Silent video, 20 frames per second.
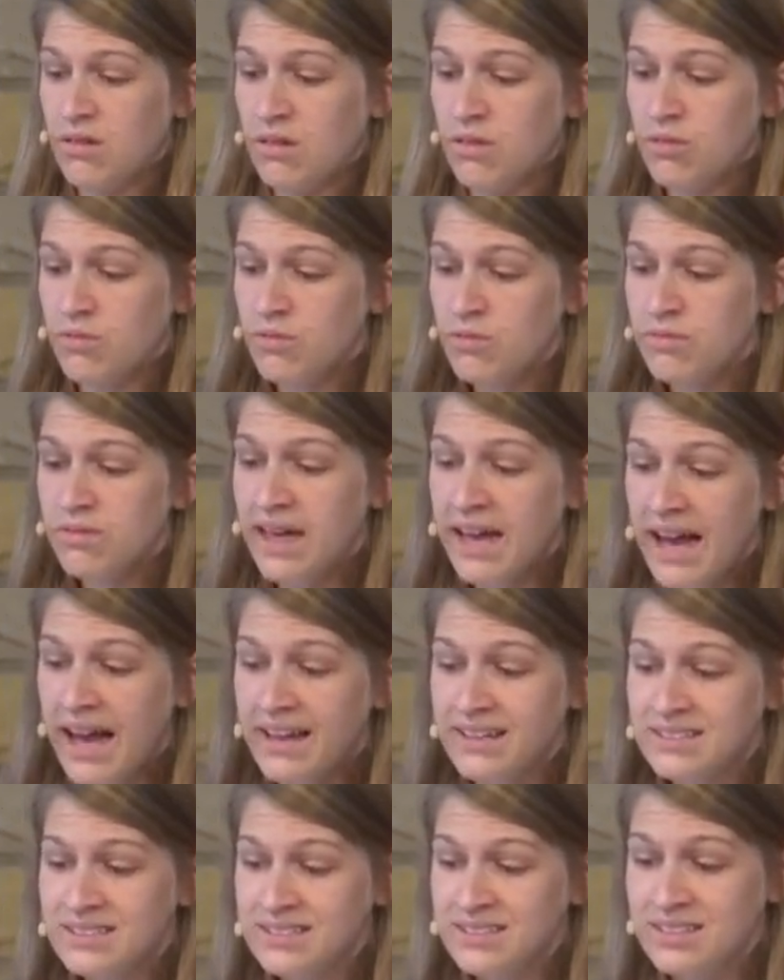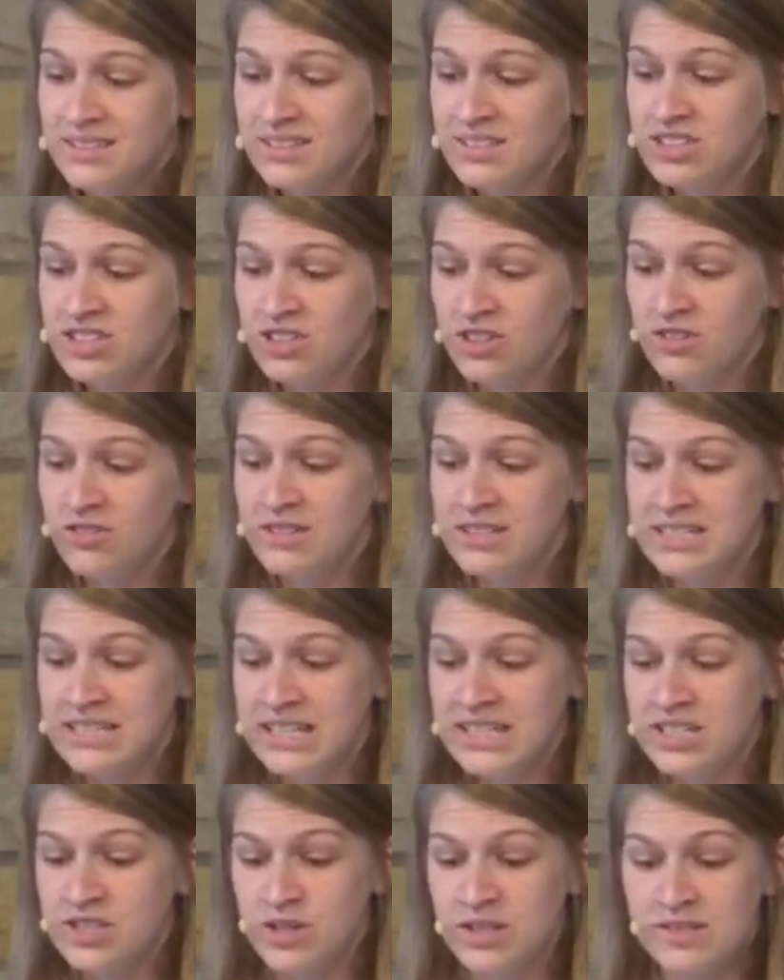Through that, children
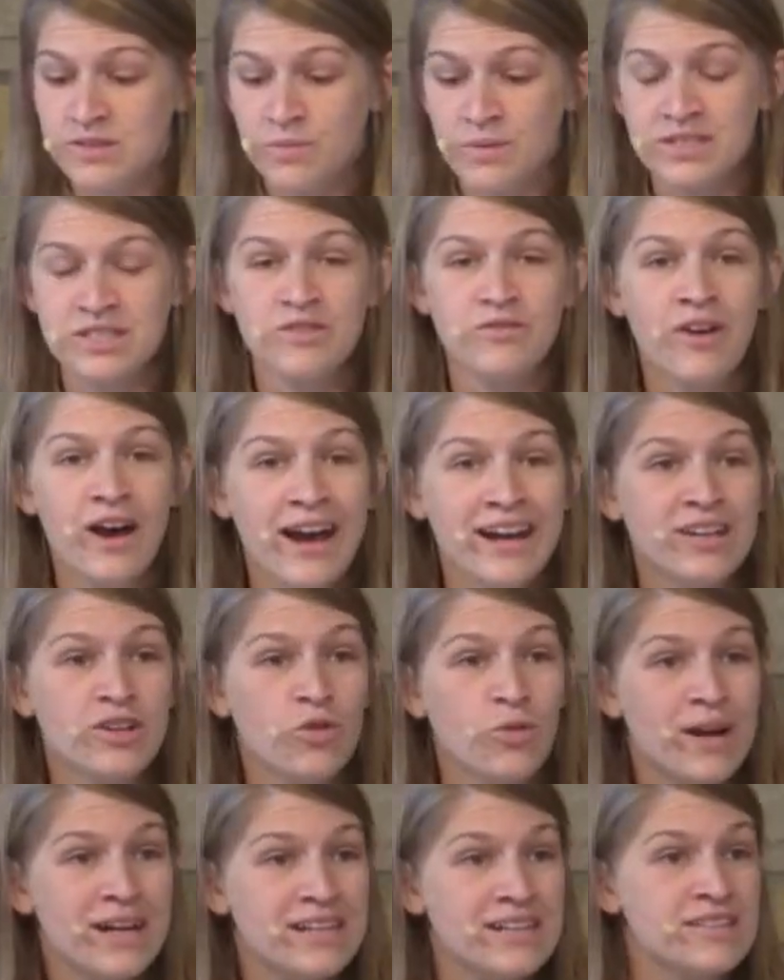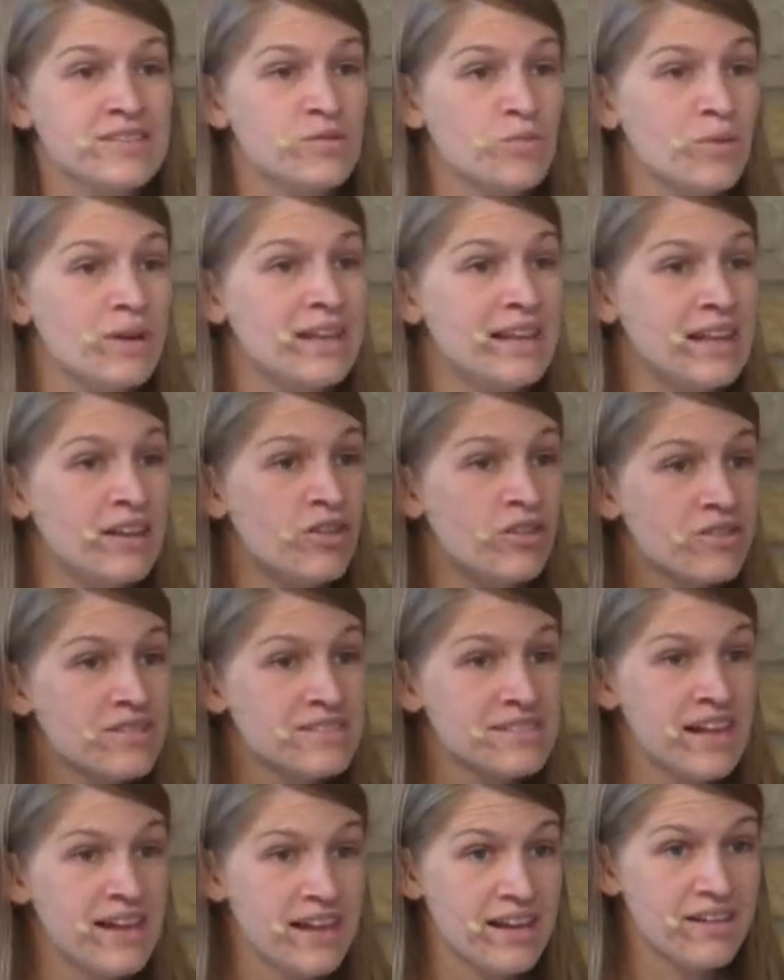teach us what divine greatness really
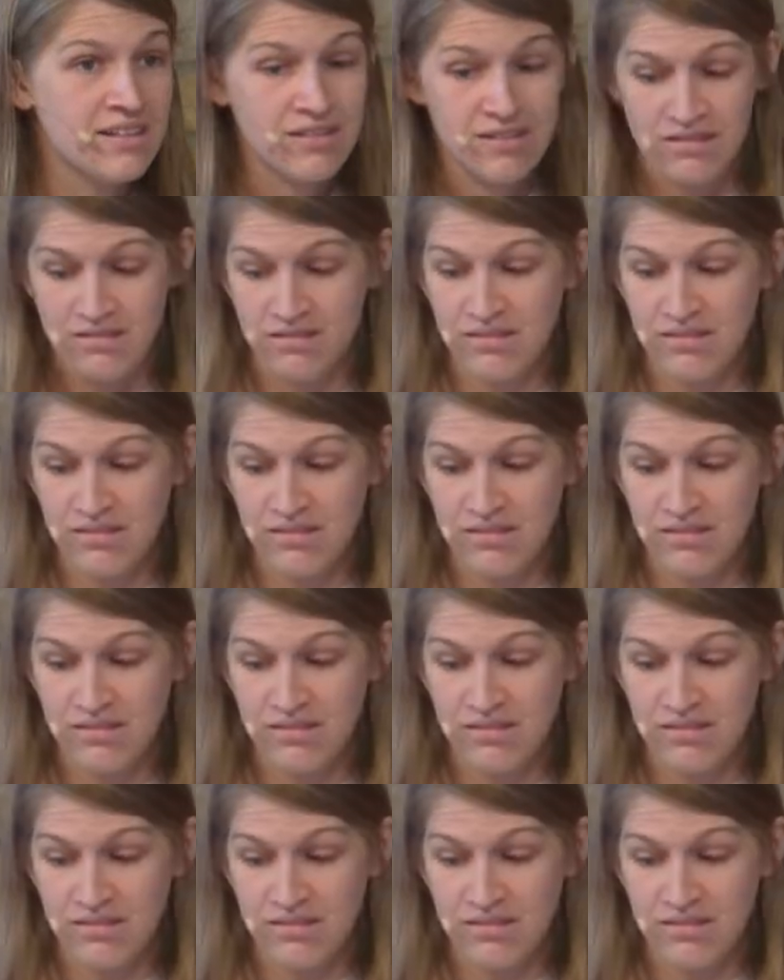looks like.